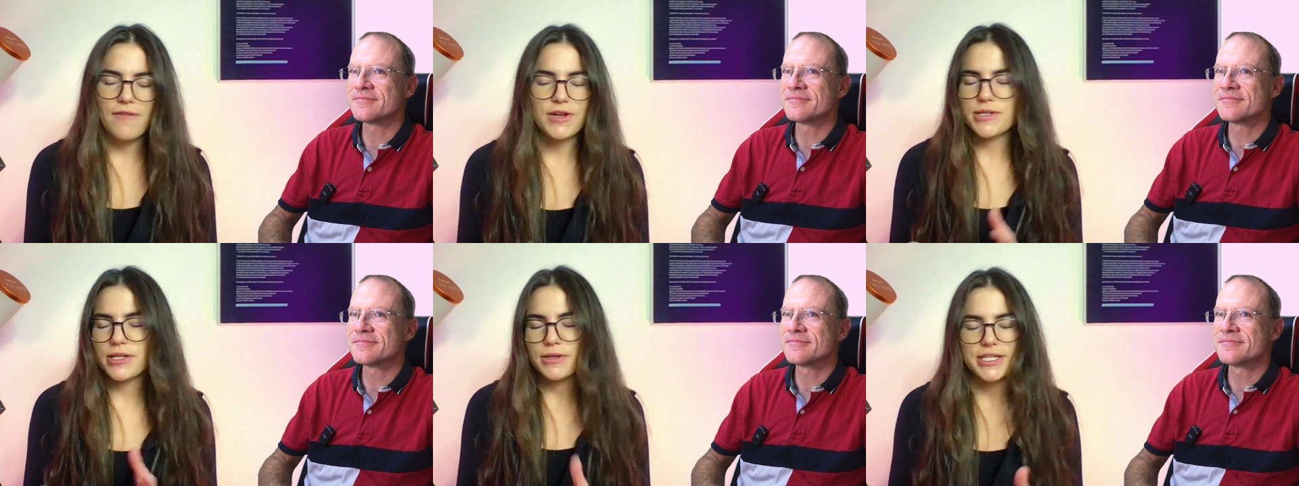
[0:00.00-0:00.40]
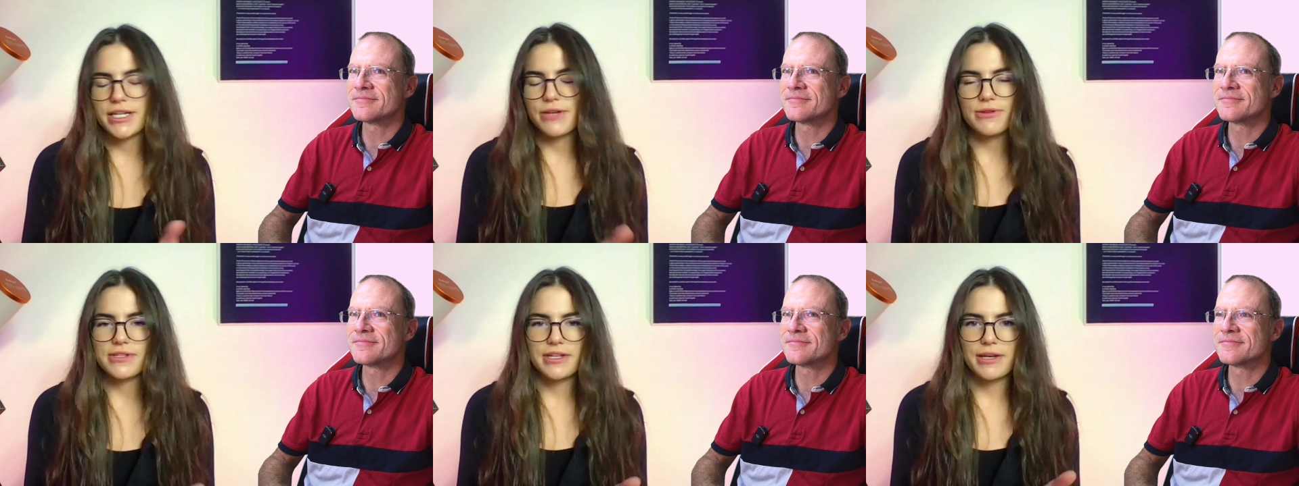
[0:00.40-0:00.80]
Speaker 1: I've just
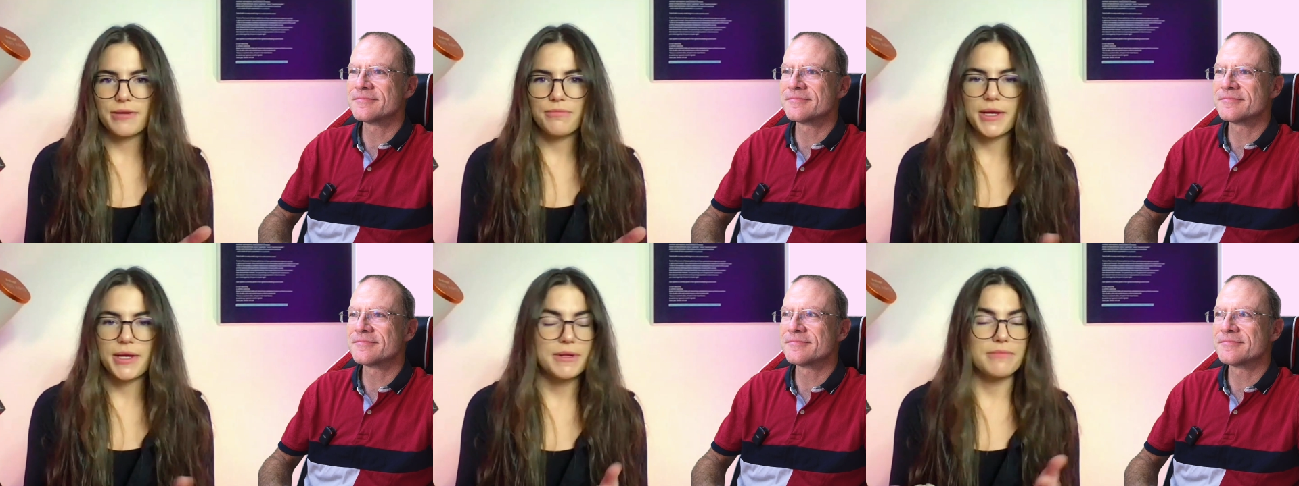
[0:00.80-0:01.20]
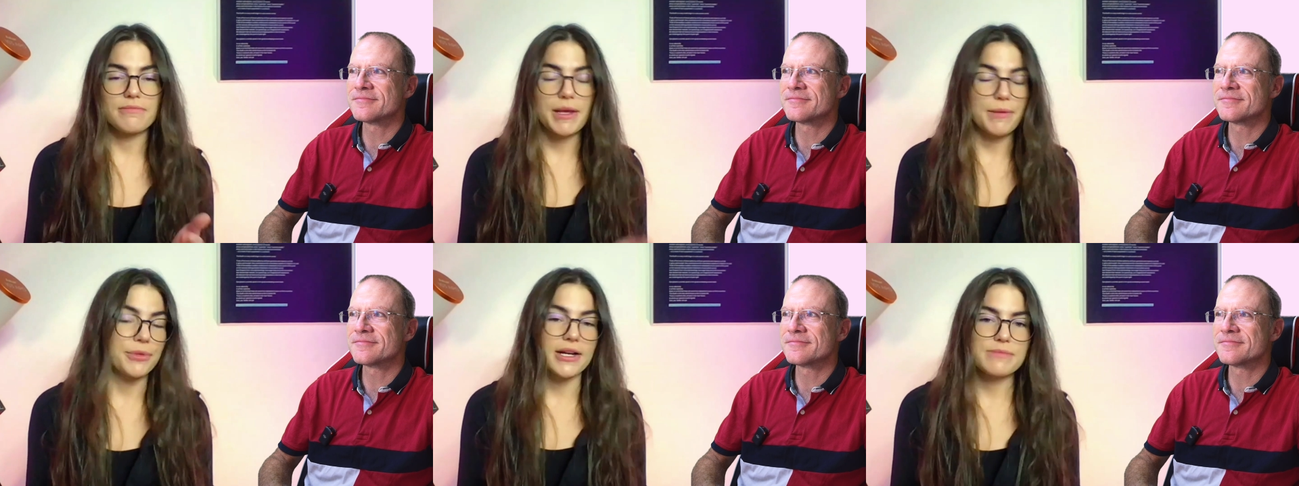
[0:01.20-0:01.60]
continuously
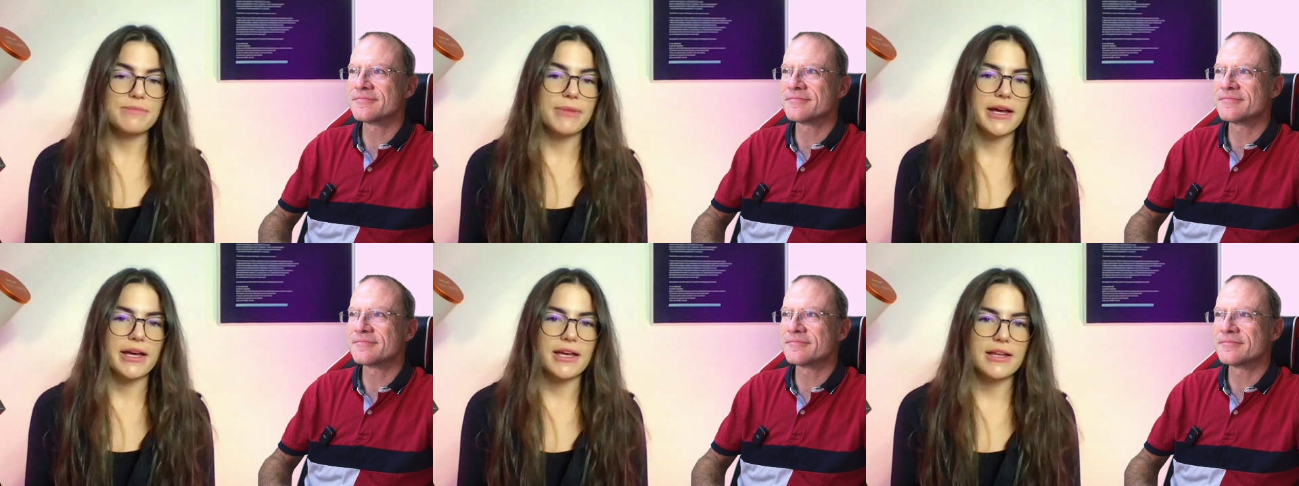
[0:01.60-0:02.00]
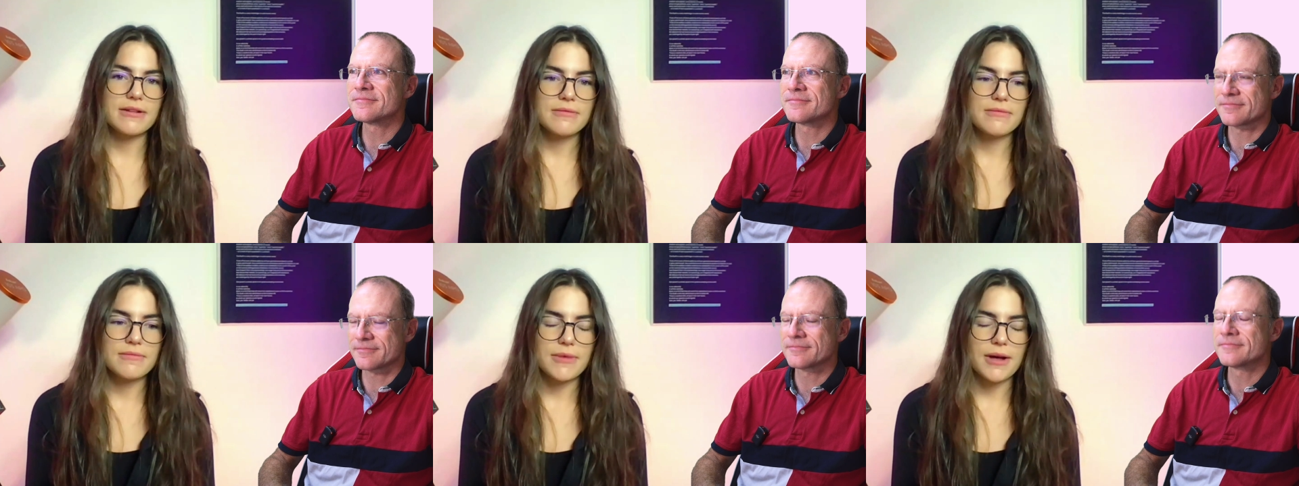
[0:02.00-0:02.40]
been impressed by it.